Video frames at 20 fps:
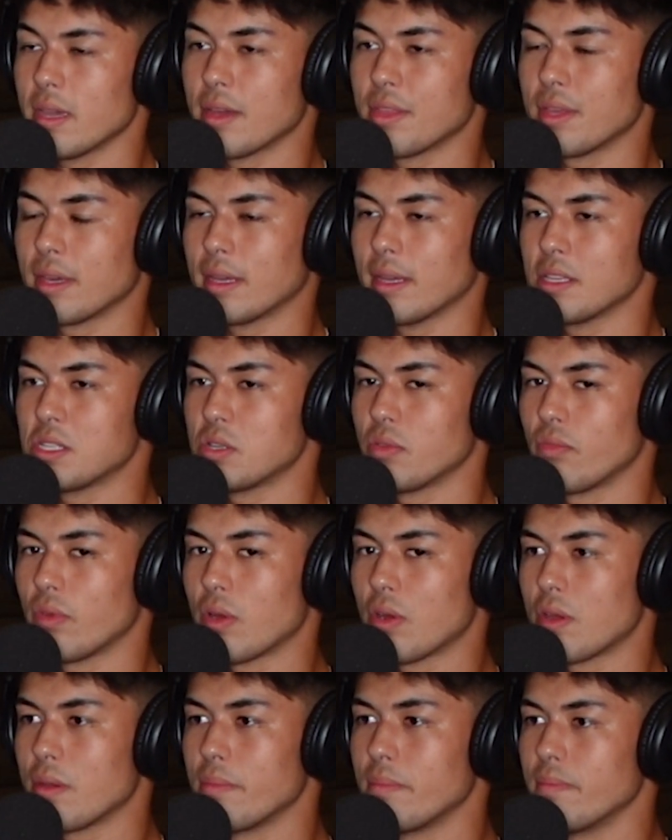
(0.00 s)
I think it's a
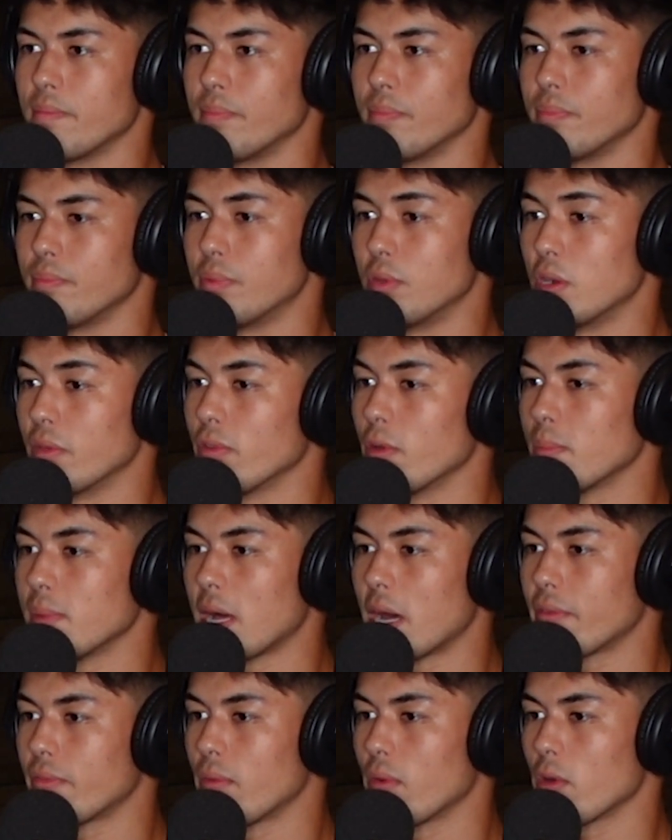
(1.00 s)
very beautiful
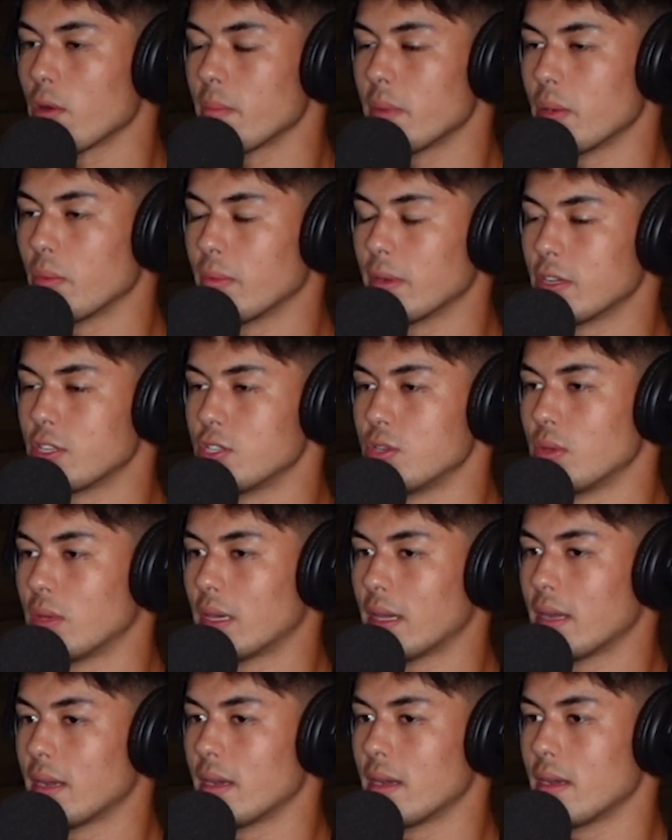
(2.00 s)
platform in which you
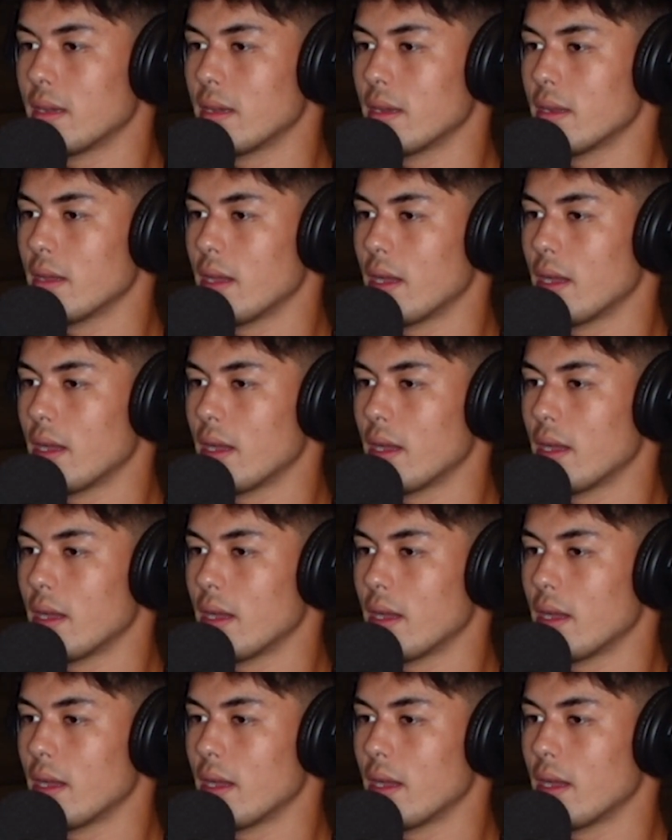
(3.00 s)
can